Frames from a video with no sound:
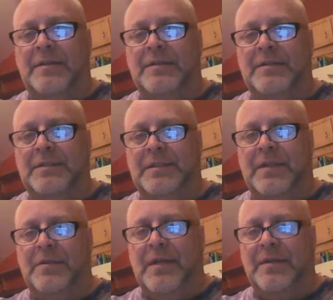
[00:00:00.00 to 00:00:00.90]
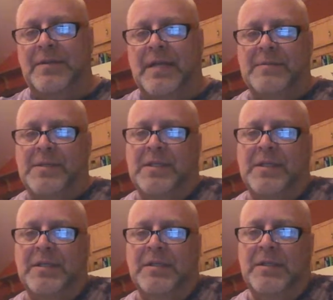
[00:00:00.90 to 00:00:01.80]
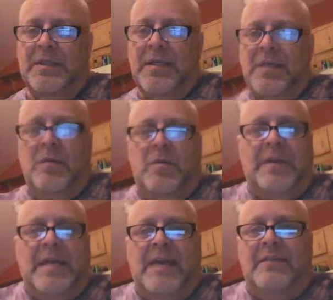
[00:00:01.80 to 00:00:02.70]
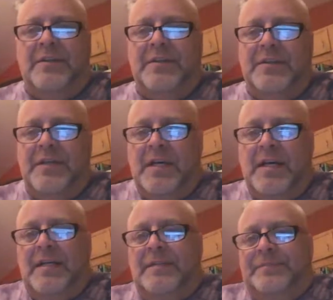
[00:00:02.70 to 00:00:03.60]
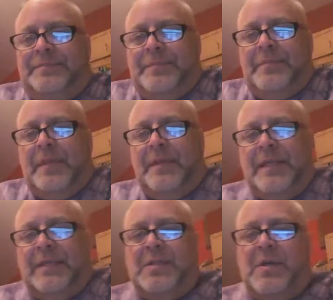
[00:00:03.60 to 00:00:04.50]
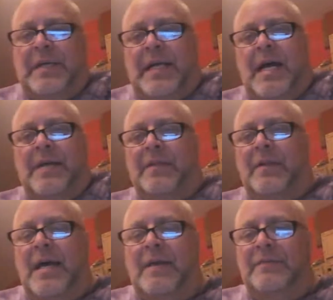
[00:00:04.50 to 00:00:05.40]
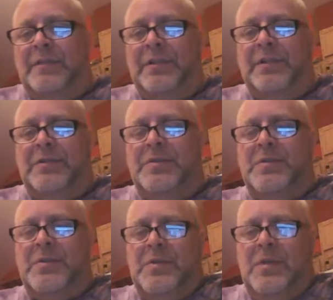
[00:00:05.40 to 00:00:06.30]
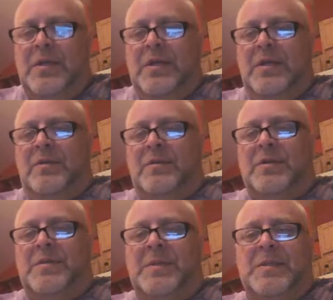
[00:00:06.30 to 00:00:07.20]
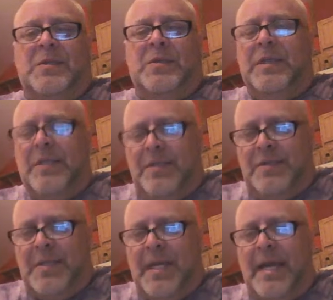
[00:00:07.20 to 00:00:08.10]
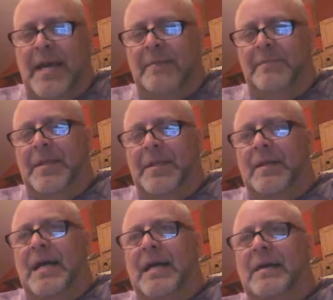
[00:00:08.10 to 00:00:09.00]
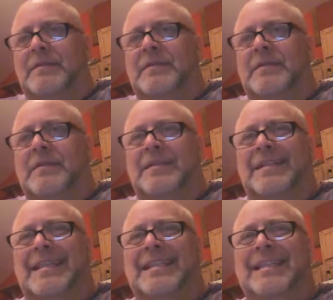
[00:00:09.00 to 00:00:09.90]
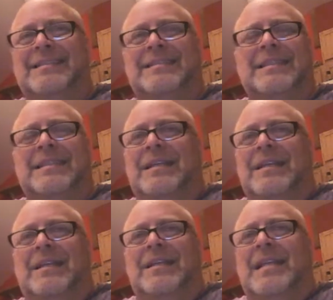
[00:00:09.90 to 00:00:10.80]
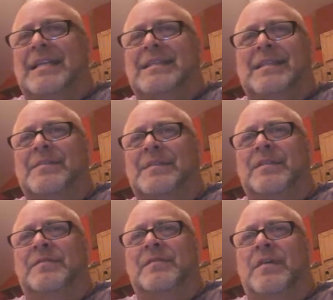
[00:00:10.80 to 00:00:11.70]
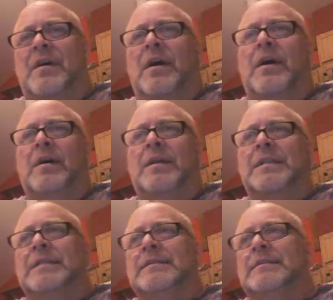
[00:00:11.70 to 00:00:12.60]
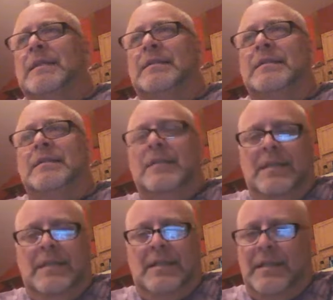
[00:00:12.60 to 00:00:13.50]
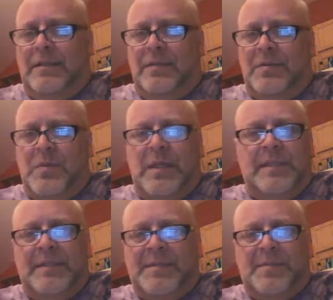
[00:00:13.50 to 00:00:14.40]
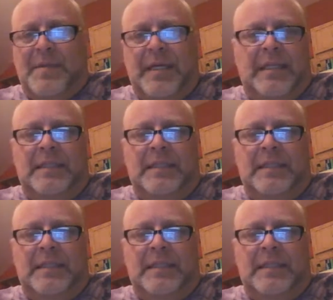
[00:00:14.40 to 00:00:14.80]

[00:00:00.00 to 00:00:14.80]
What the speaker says: They have other times of the year where they have other things going on. They'll have New Year's, Christmas and New Year's camp. They'll have, I think, it Thanksgiving or fall, and then I think there's one in the spring.